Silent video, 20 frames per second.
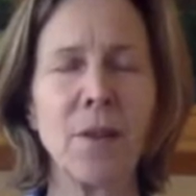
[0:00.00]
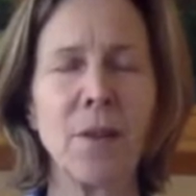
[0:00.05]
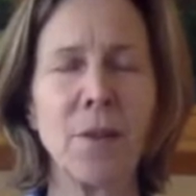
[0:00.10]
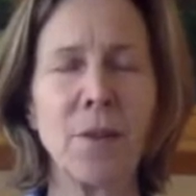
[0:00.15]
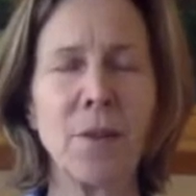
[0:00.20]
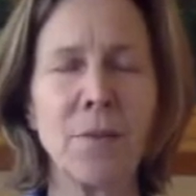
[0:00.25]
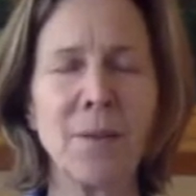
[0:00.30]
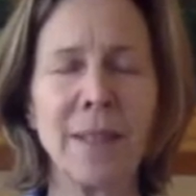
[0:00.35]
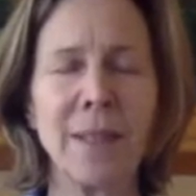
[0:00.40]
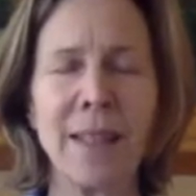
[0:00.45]

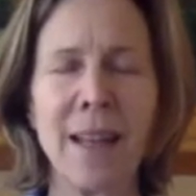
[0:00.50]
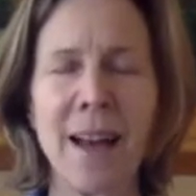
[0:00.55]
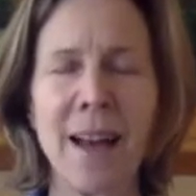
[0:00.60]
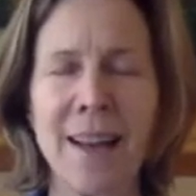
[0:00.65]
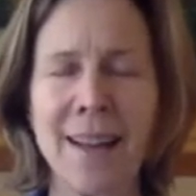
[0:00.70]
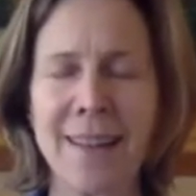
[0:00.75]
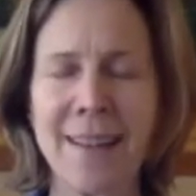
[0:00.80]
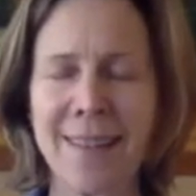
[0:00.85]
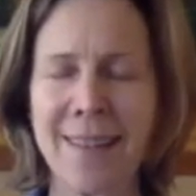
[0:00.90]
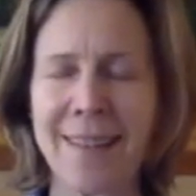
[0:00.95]

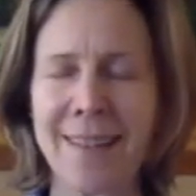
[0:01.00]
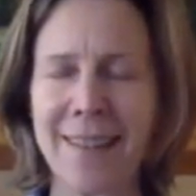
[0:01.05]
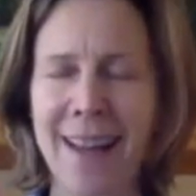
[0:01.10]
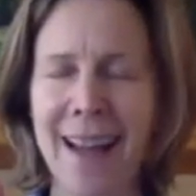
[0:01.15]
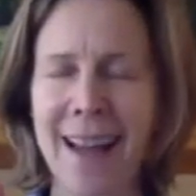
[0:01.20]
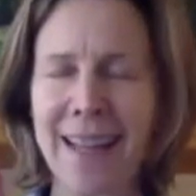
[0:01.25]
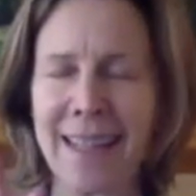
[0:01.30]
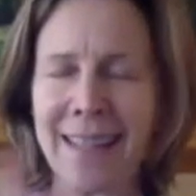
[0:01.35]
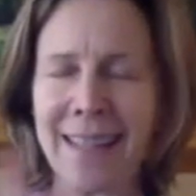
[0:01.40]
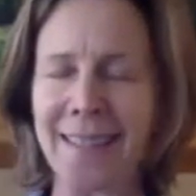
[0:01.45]
rely on
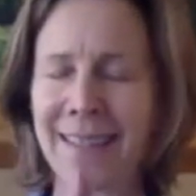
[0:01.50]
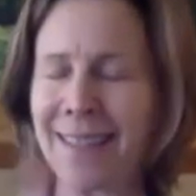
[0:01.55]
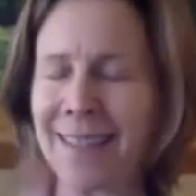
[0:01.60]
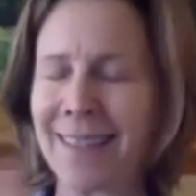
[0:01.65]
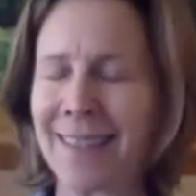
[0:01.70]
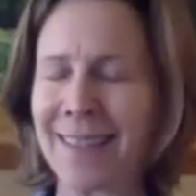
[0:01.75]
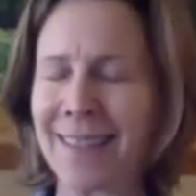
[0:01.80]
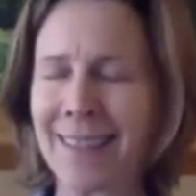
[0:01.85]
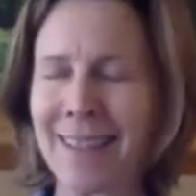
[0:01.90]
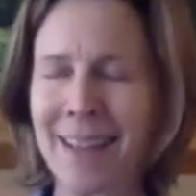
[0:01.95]
sight
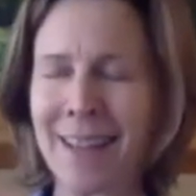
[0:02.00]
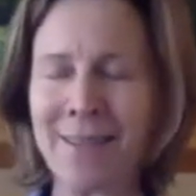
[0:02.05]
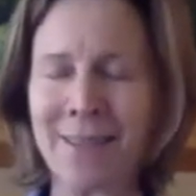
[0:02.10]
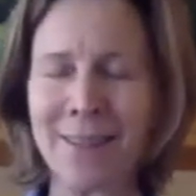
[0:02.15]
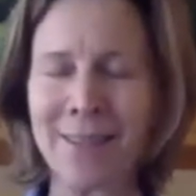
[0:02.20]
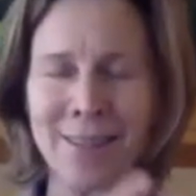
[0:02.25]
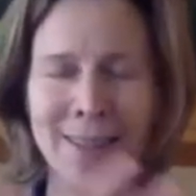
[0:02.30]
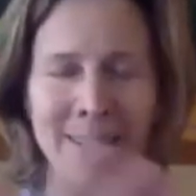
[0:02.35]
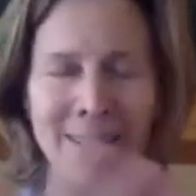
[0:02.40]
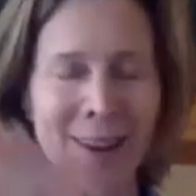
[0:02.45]
to
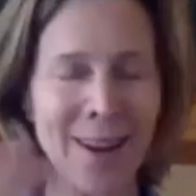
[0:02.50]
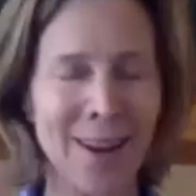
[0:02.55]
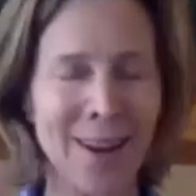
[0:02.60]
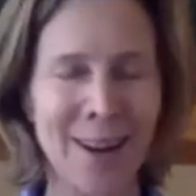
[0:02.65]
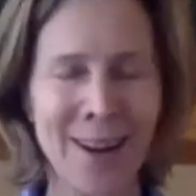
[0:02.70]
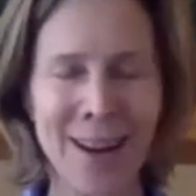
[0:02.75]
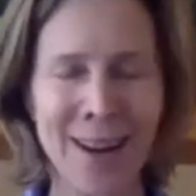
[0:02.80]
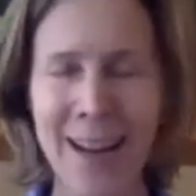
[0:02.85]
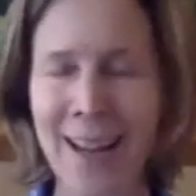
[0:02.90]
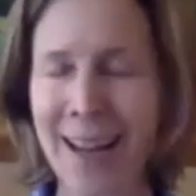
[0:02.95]
govern
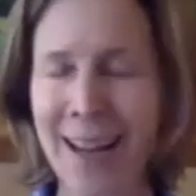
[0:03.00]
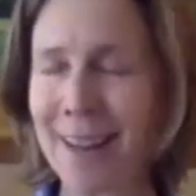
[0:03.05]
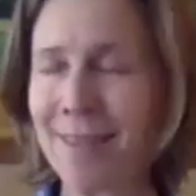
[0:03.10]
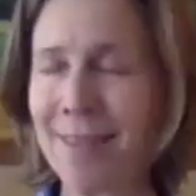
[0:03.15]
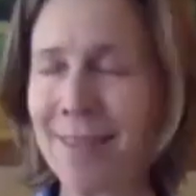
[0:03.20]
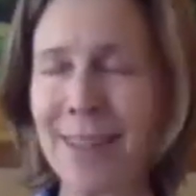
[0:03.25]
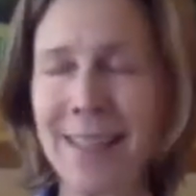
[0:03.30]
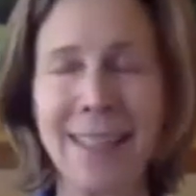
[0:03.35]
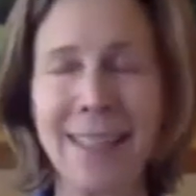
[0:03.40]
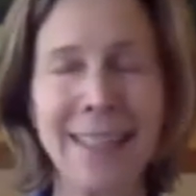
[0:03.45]
our
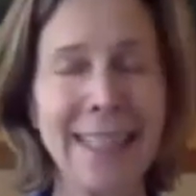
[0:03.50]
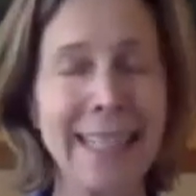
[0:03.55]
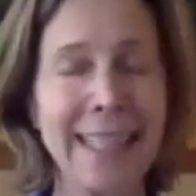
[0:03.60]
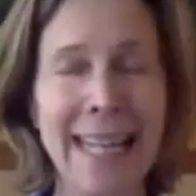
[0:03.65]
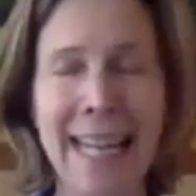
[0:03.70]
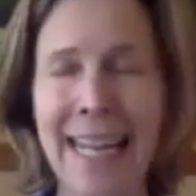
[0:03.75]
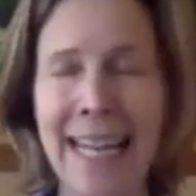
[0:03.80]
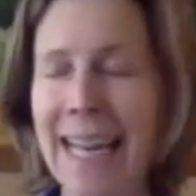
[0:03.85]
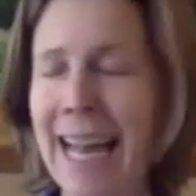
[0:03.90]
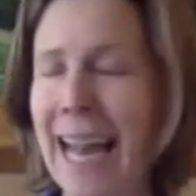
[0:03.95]

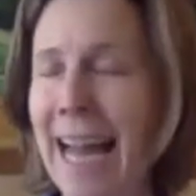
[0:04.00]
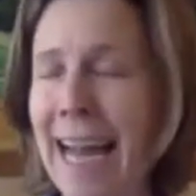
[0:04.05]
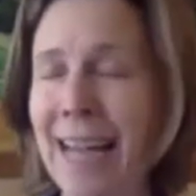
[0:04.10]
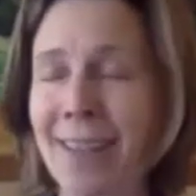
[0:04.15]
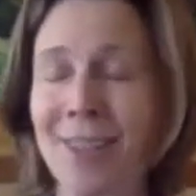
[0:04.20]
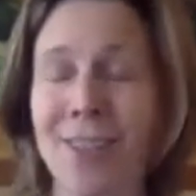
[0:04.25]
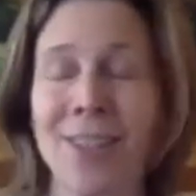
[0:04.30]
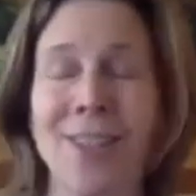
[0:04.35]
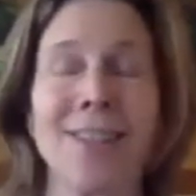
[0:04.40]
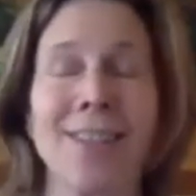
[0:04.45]
everyday
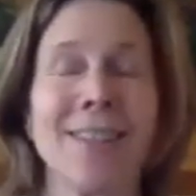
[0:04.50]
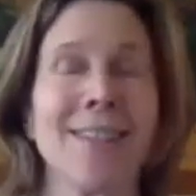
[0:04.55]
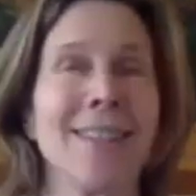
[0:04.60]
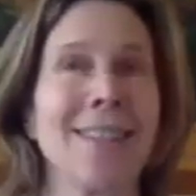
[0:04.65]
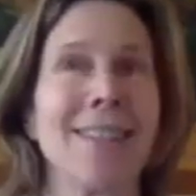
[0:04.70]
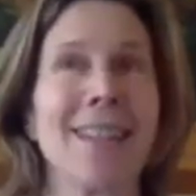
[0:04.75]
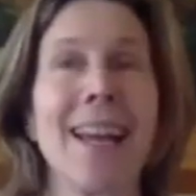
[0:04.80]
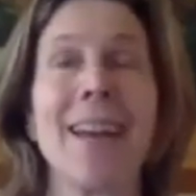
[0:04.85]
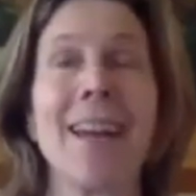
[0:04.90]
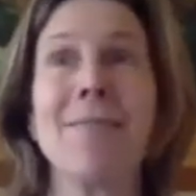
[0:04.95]

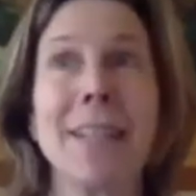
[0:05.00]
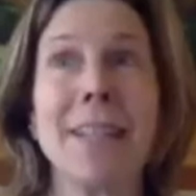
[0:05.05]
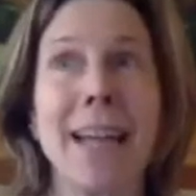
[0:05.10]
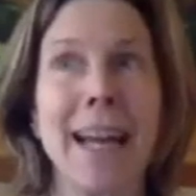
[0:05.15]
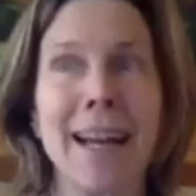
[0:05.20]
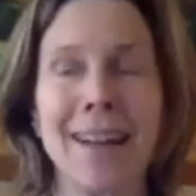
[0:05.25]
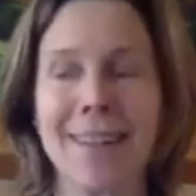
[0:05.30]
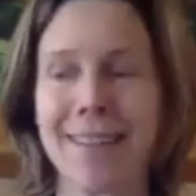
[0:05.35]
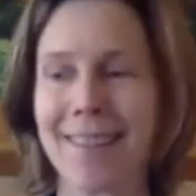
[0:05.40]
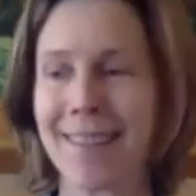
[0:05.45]
actions, every
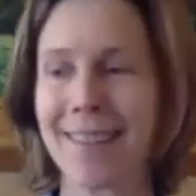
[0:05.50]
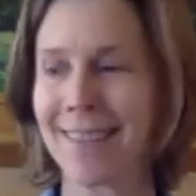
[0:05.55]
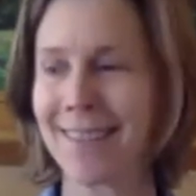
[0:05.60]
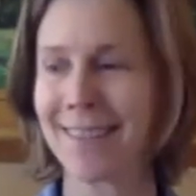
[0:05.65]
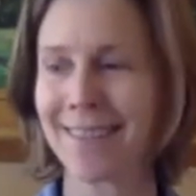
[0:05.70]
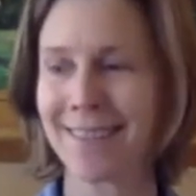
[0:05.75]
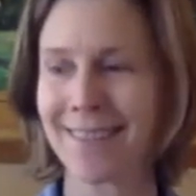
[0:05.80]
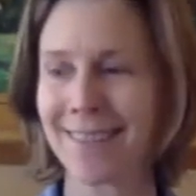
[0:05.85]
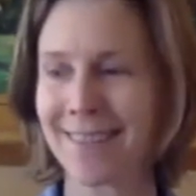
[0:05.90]
action,